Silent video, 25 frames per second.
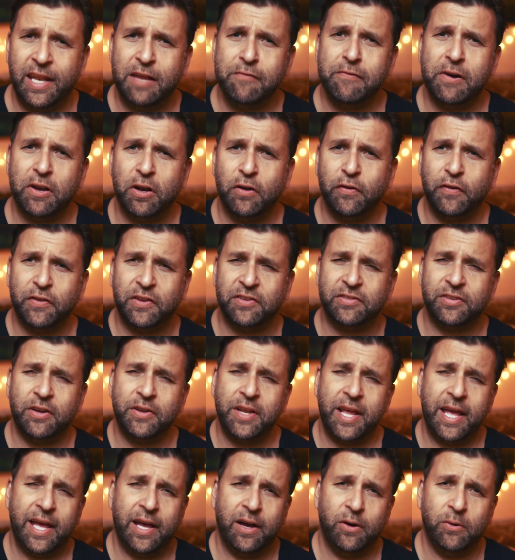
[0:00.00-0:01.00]
And they run off of the
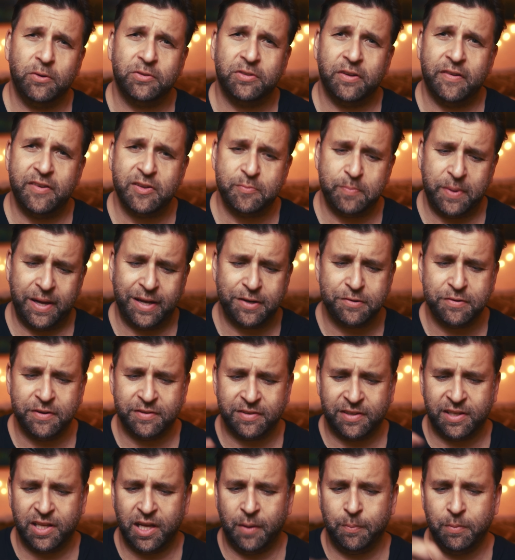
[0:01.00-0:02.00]
Sony L series
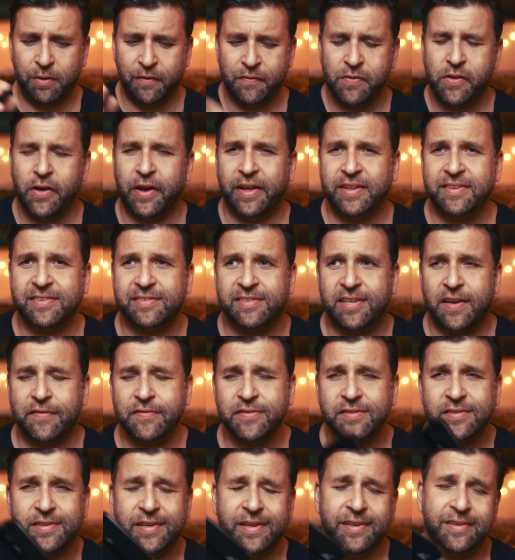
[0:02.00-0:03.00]
batteries, a couple of
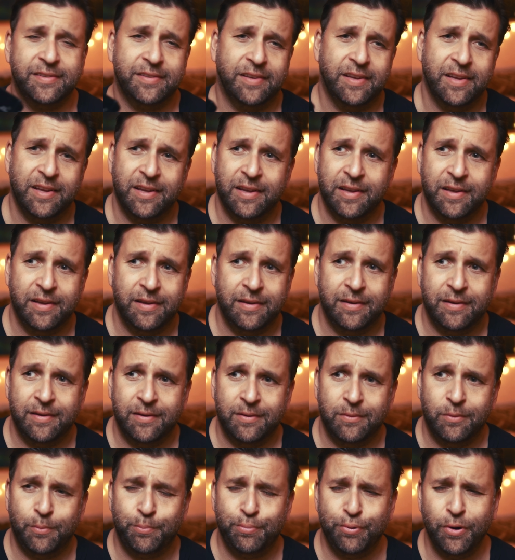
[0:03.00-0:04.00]
970s.
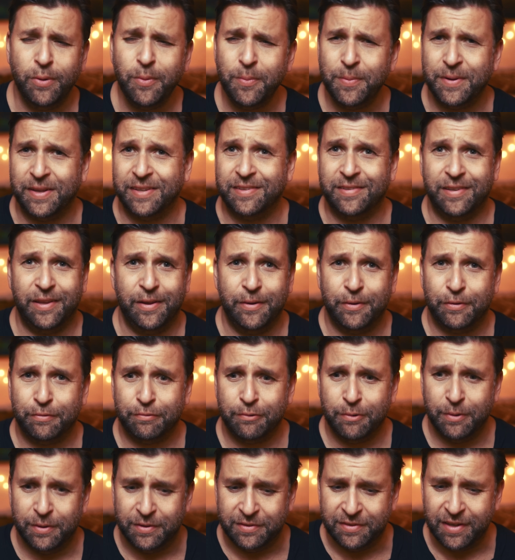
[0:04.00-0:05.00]
Will probably see you
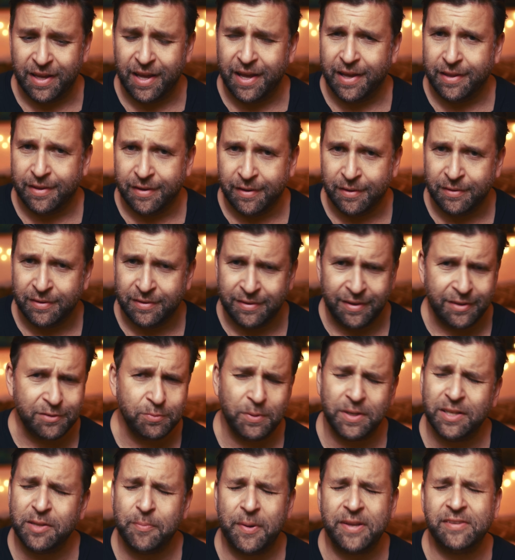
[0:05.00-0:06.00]
through a day.
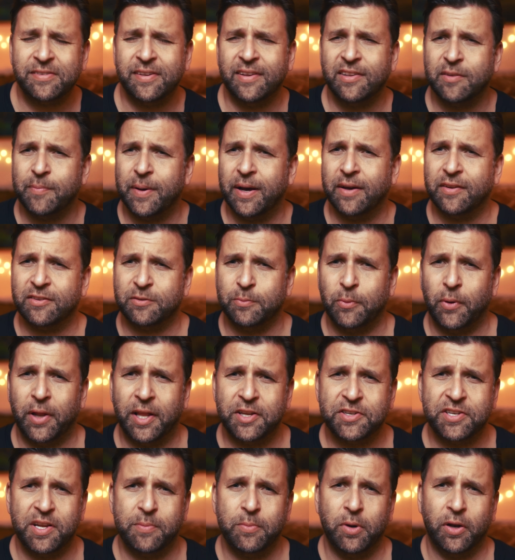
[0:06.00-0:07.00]
That's one of the best things about
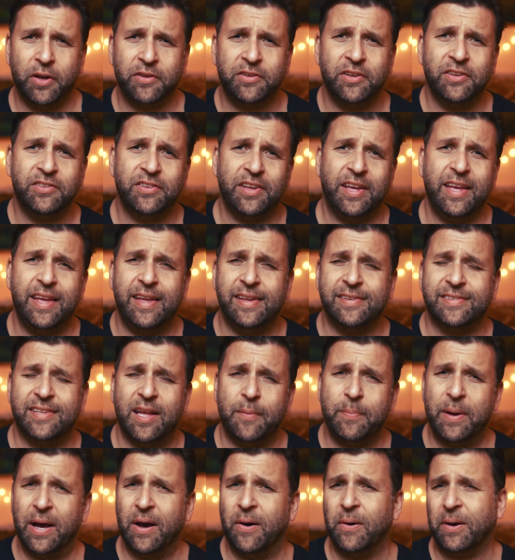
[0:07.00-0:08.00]
SmallHD monitors, is
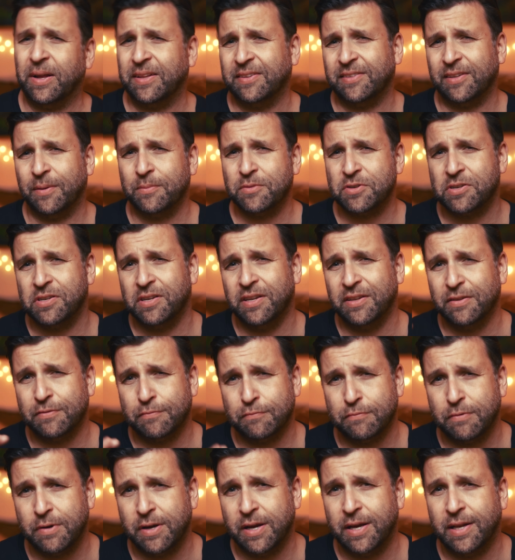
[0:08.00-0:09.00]
their power consumption
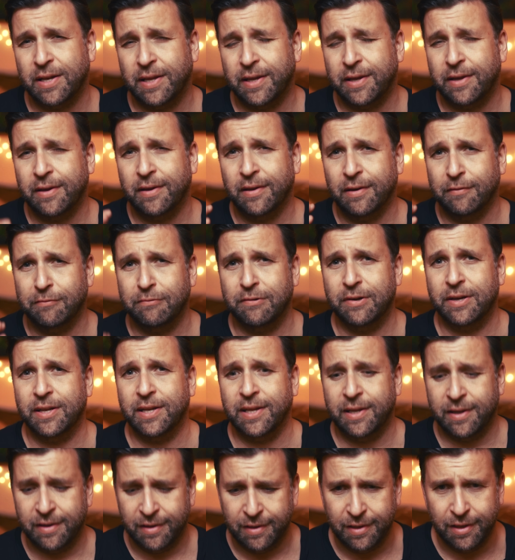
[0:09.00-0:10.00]
is really,
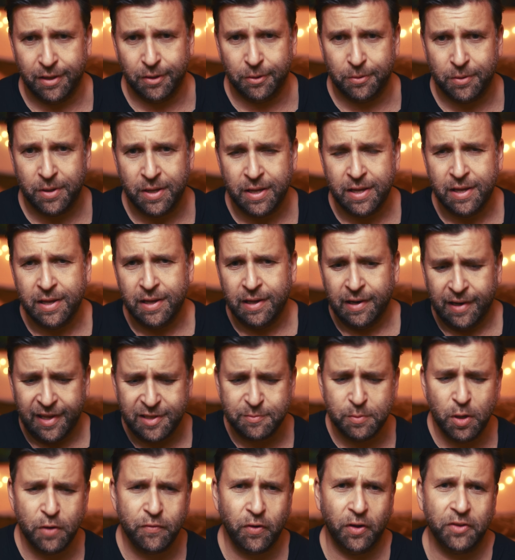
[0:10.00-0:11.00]
really low.
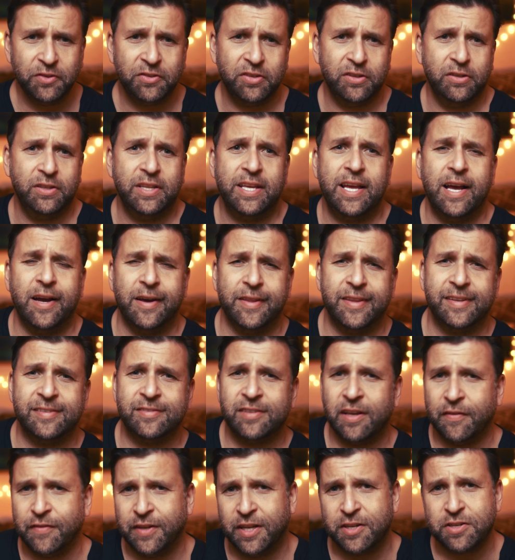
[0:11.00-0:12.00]
Let's move on to the other
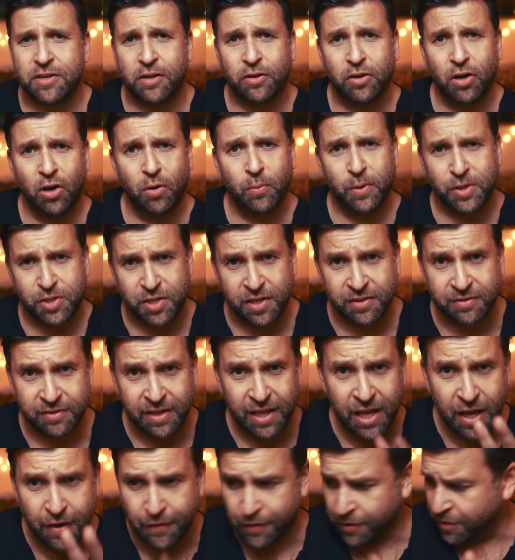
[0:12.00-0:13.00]
7-inch I got, which
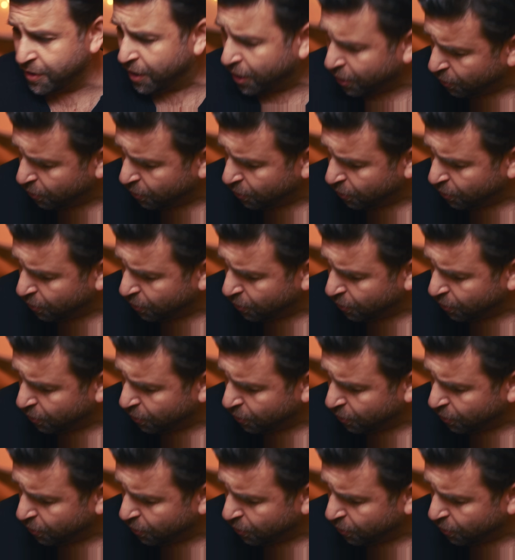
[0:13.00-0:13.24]
is even